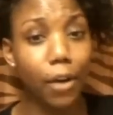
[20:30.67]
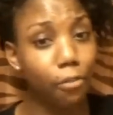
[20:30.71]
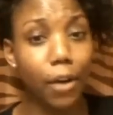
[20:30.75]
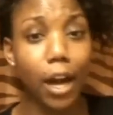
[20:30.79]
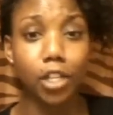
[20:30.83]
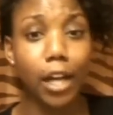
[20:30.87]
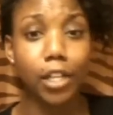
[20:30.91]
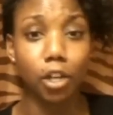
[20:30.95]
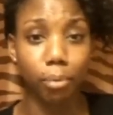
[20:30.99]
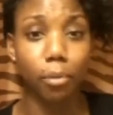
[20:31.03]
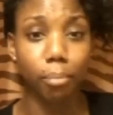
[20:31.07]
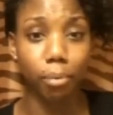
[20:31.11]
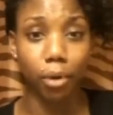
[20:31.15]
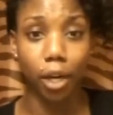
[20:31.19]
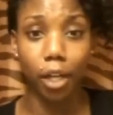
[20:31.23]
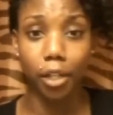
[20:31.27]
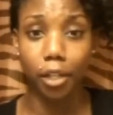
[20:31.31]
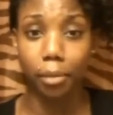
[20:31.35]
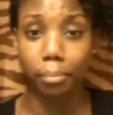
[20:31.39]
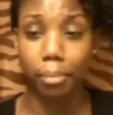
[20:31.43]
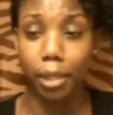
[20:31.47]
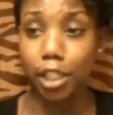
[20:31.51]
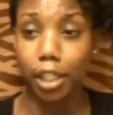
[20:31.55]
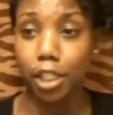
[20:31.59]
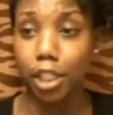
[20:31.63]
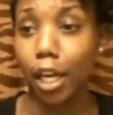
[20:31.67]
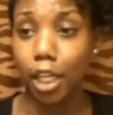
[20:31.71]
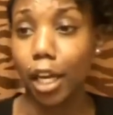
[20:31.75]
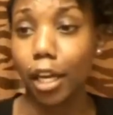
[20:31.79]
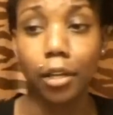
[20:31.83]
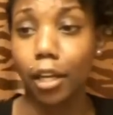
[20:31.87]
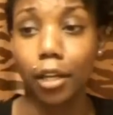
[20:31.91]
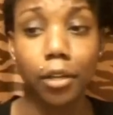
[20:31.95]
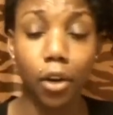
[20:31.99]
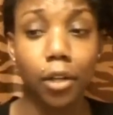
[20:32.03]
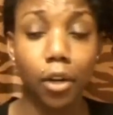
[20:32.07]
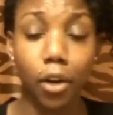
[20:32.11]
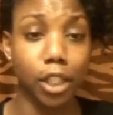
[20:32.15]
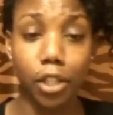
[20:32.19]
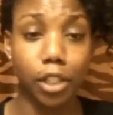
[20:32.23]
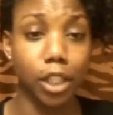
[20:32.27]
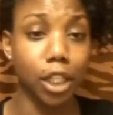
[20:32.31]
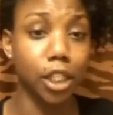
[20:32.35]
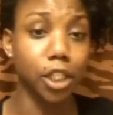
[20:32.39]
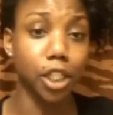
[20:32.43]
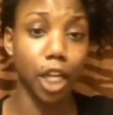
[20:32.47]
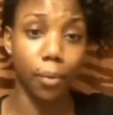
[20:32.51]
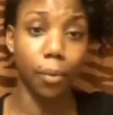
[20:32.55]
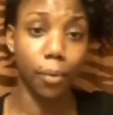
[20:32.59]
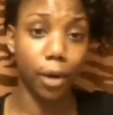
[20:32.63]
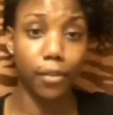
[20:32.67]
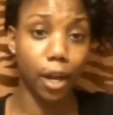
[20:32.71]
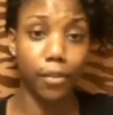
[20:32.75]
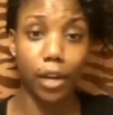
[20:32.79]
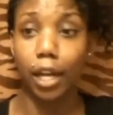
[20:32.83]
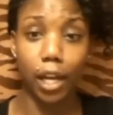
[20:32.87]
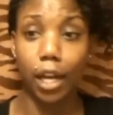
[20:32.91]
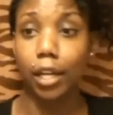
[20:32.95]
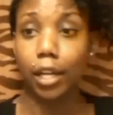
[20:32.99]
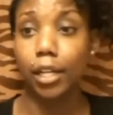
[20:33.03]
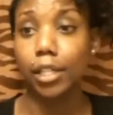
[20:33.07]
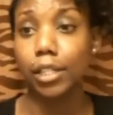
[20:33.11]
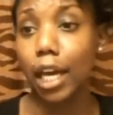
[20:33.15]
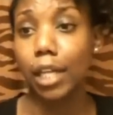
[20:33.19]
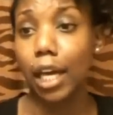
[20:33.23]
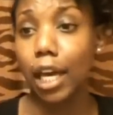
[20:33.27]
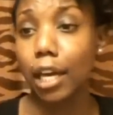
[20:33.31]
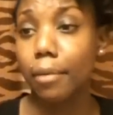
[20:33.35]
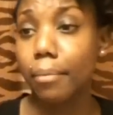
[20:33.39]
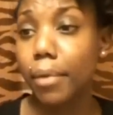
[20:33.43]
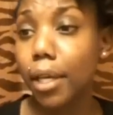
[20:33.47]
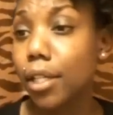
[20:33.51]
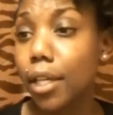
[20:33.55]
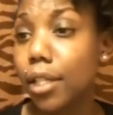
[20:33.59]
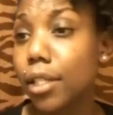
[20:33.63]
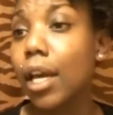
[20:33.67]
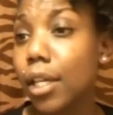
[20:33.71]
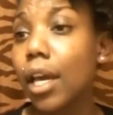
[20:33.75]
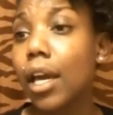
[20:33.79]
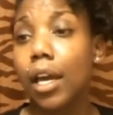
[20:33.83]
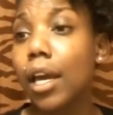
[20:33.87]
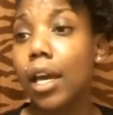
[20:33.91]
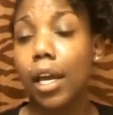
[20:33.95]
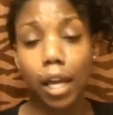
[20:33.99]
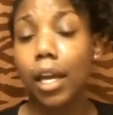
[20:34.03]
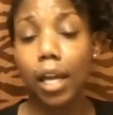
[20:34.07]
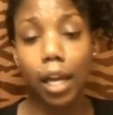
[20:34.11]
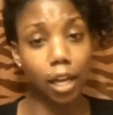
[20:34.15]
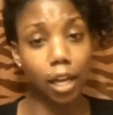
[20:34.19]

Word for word: Go find your brother B J or D J, whatever the hell his name is.